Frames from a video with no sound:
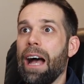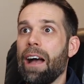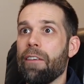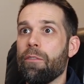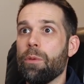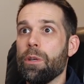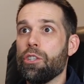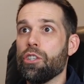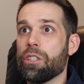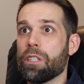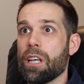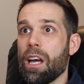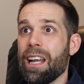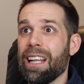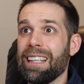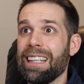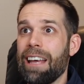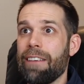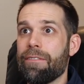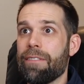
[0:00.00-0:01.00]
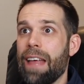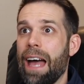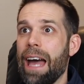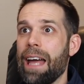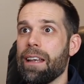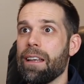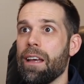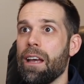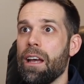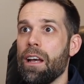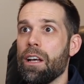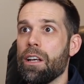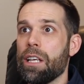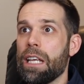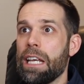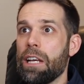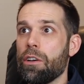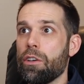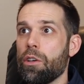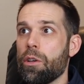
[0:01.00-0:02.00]
If we just kind of left that,
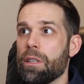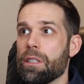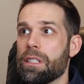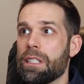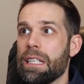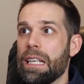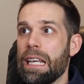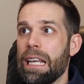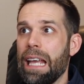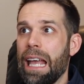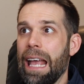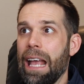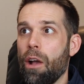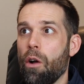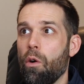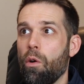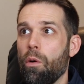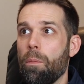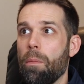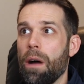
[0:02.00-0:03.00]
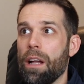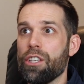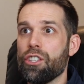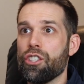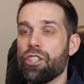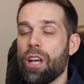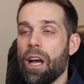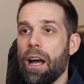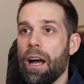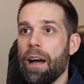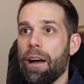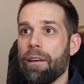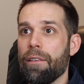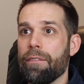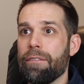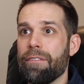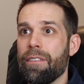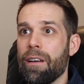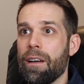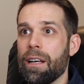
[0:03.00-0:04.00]
here you can see a whole bunch of
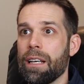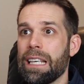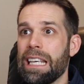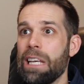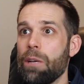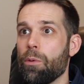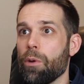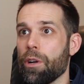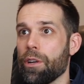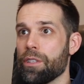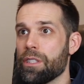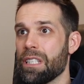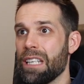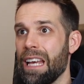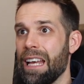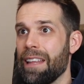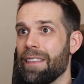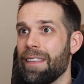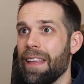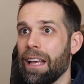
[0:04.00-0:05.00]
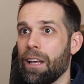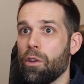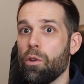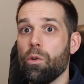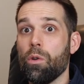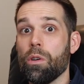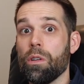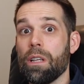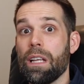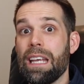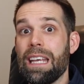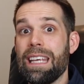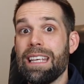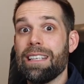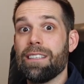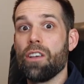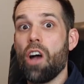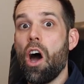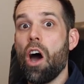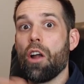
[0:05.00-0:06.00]
keywords that Google
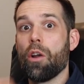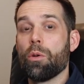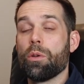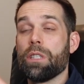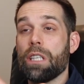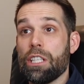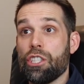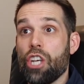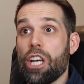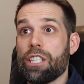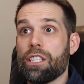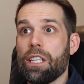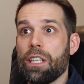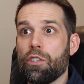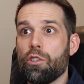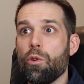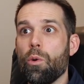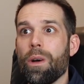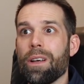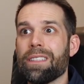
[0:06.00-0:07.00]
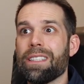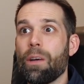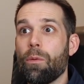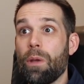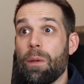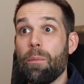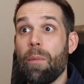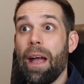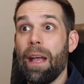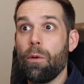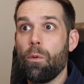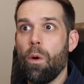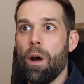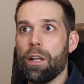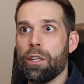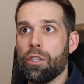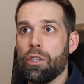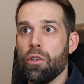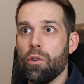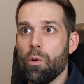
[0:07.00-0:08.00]
is auto-suggesting to us that we might
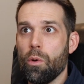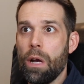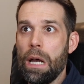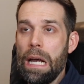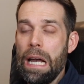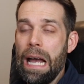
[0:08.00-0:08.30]
want to